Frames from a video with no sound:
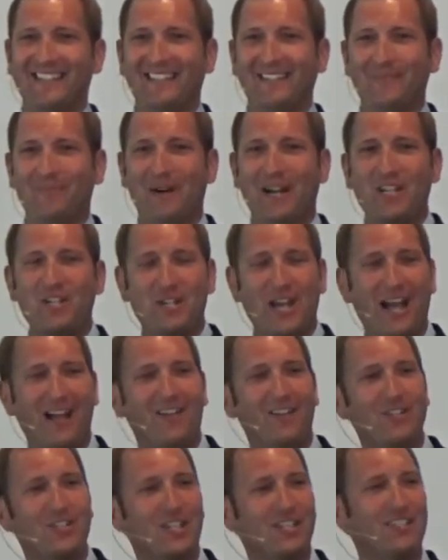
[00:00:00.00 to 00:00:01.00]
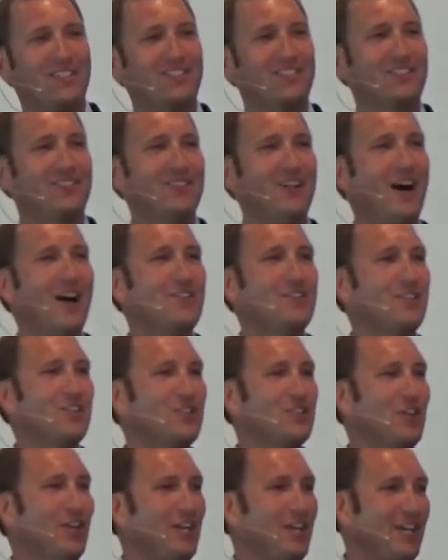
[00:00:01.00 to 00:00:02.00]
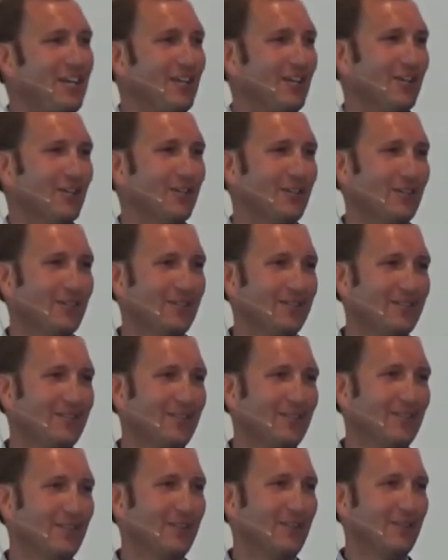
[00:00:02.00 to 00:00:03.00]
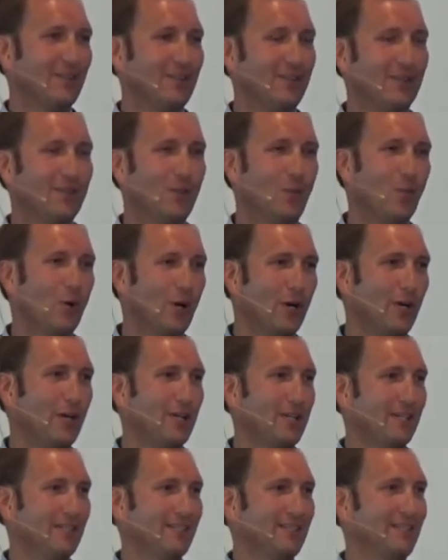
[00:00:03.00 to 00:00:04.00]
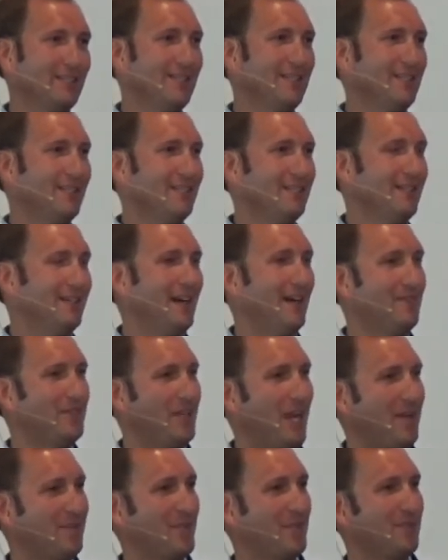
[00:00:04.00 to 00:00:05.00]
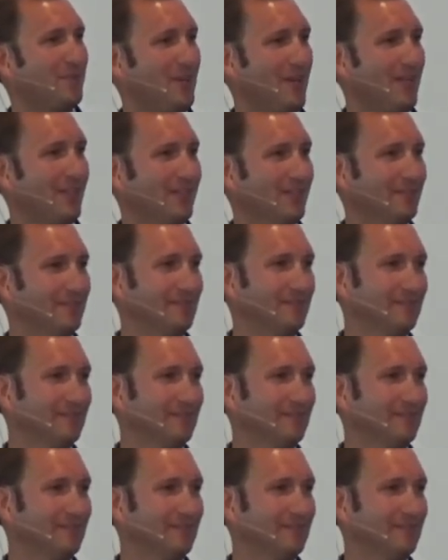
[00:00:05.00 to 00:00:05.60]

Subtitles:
My challenge is not just to hear the word of James's brother,